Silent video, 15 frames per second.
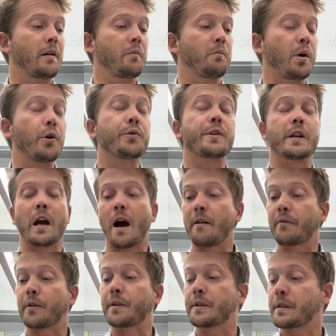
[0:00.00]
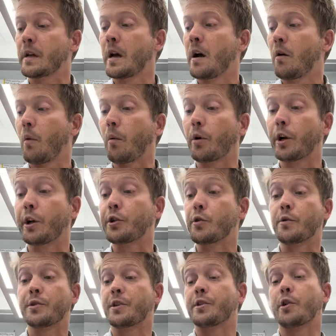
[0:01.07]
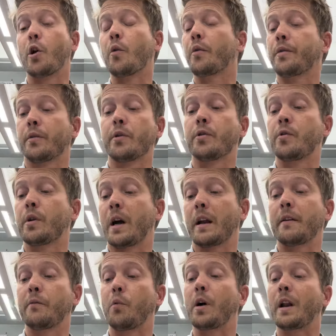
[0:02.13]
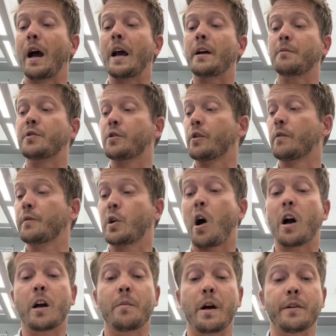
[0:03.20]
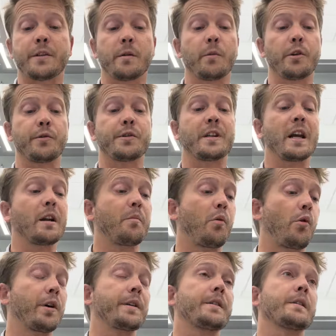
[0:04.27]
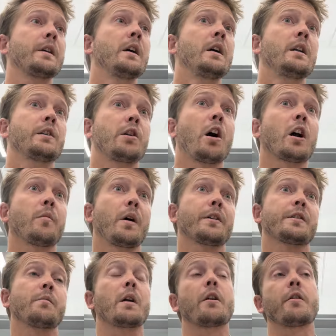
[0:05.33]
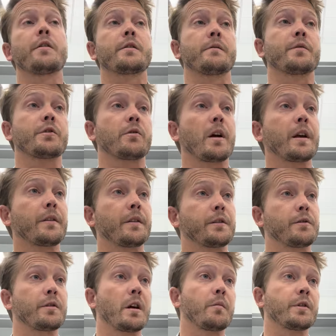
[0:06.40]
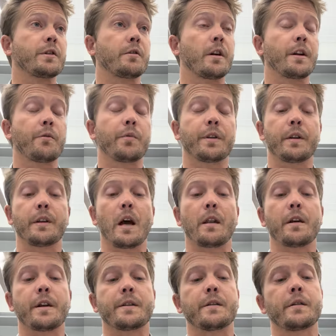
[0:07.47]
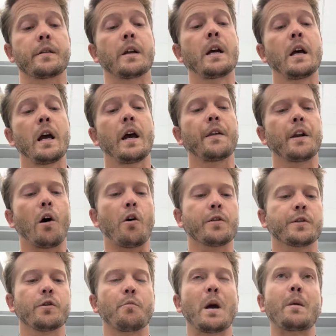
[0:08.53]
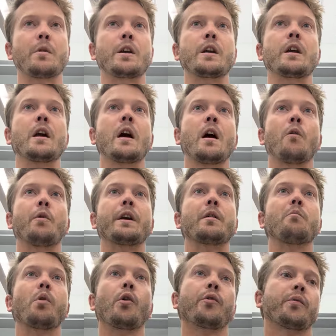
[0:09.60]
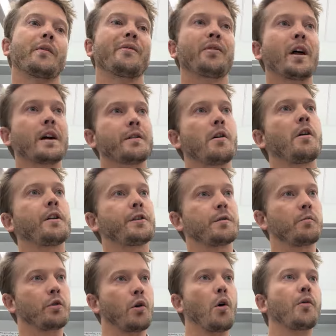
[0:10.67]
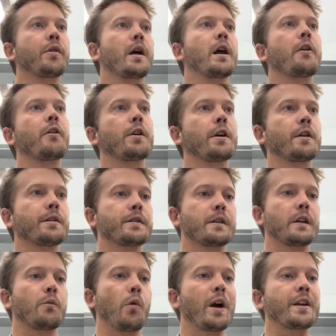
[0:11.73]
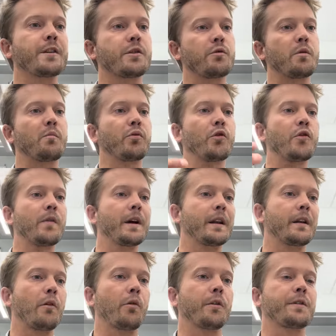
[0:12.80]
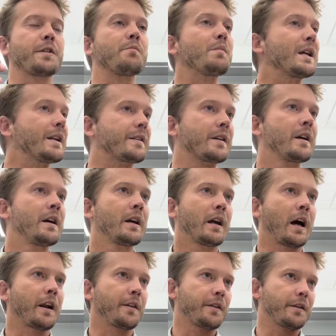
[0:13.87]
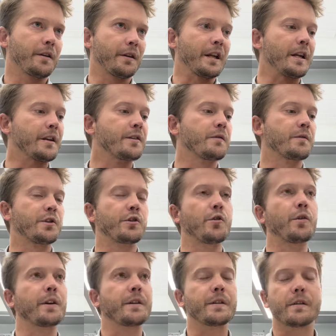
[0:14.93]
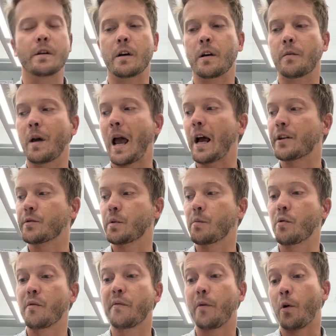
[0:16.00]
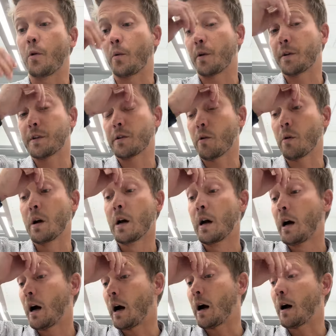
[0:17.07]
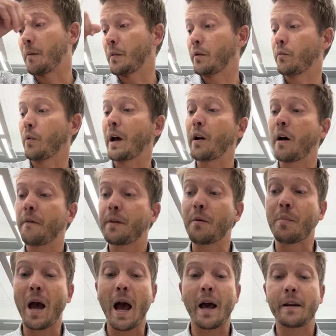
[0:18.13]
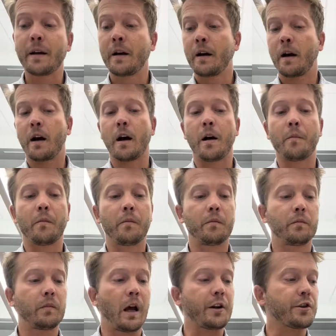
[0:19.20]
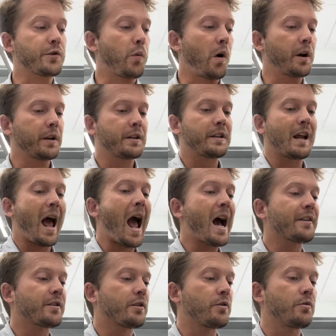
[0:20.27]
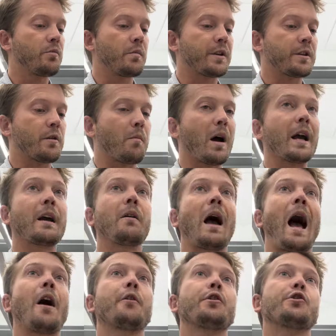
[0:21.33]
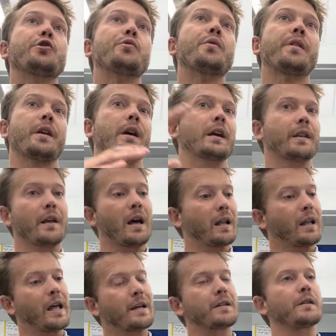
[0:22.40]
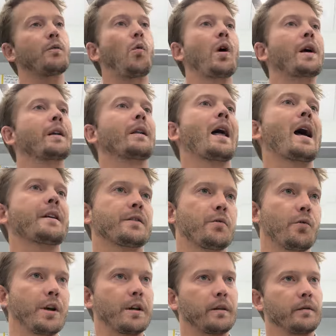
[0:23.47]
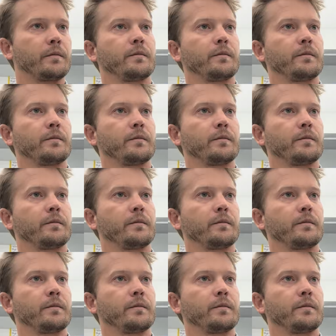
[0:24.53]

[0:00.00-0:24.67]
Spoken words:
post-conference, what we're going to do is just go through kind of what I observed, talk about some of those data points, talk about some areas of strength that you demonstrated within that lesson, and then also maybe we can both reflect on some growth areas and ways to improve it in order to meet kind of the needs of students as we move forward. So right off the bat, I just wanted to ask you, Mr. Mike, how did you think that lesson went last week?